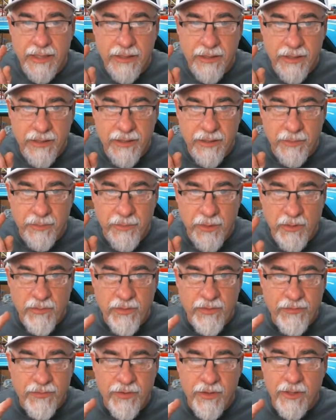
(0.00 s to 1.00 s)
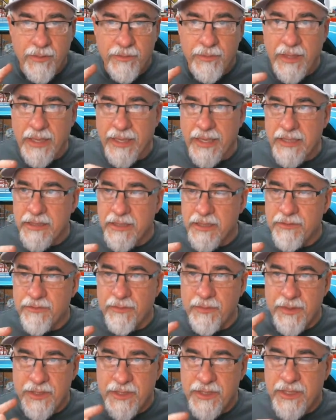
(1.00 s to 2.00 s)
a movie from, I guess it's
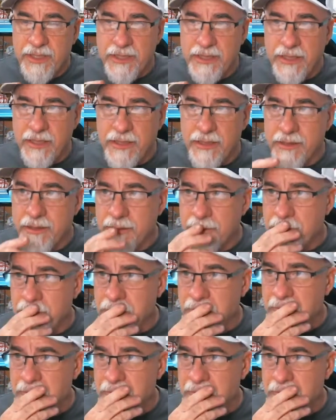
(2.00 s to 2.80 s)
from the 60s.